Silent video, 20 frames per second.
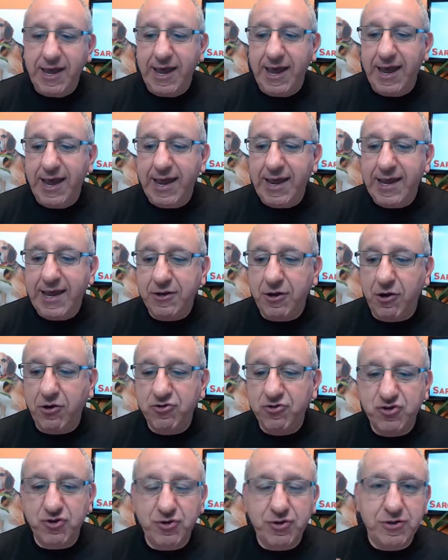And
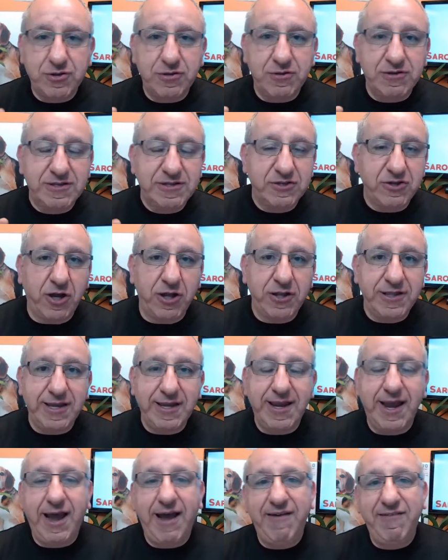also
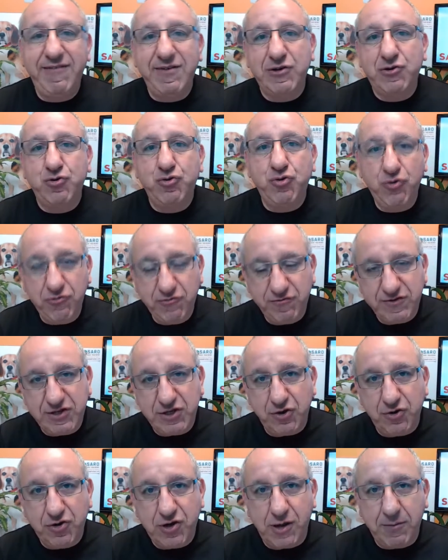Sunday, I have a cool
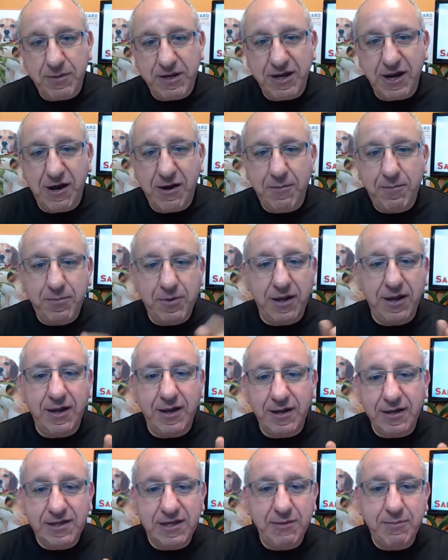video coming up.
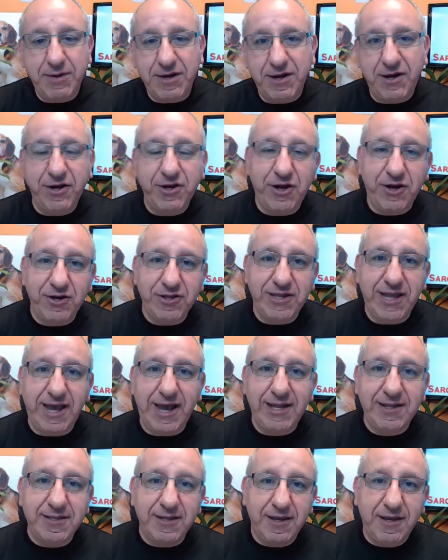Keep an eye on
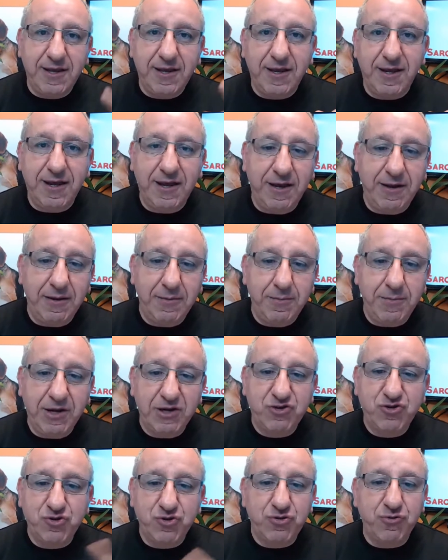that.
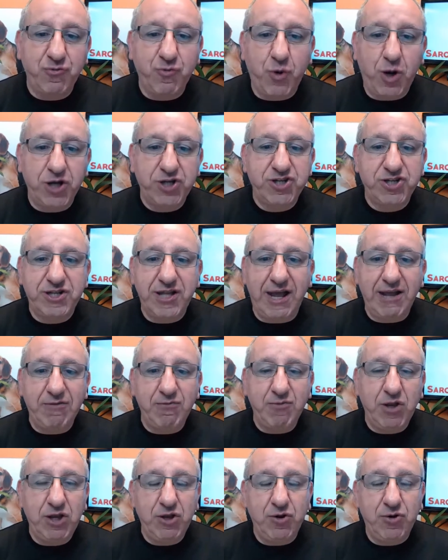Make sure to watch that
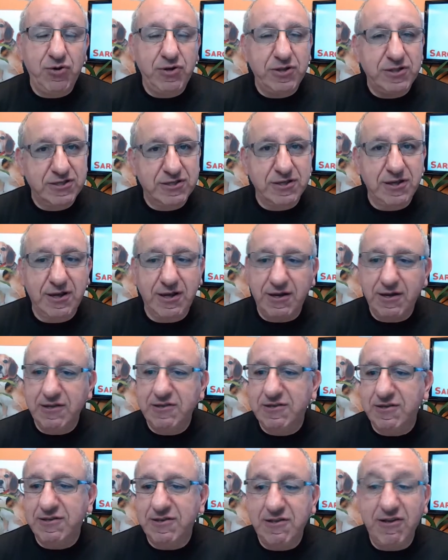video. It's
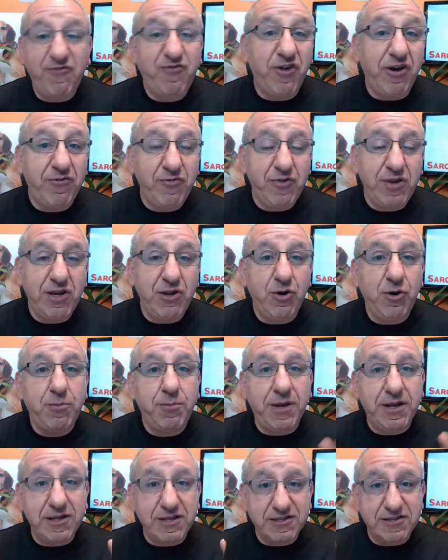a different video,
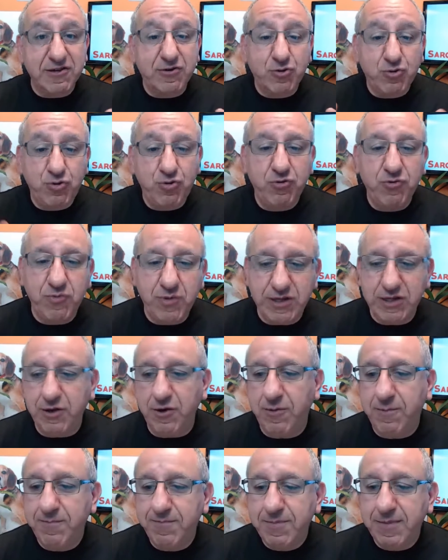but it's a cool
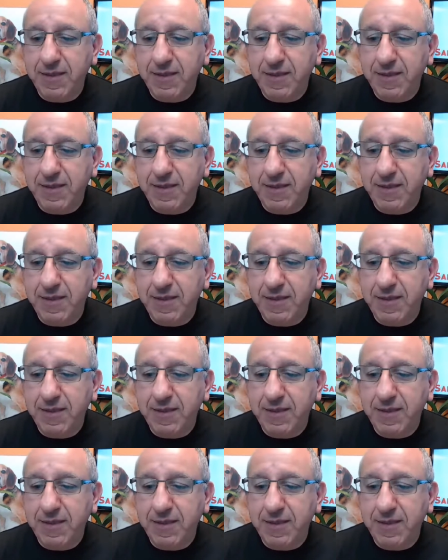video.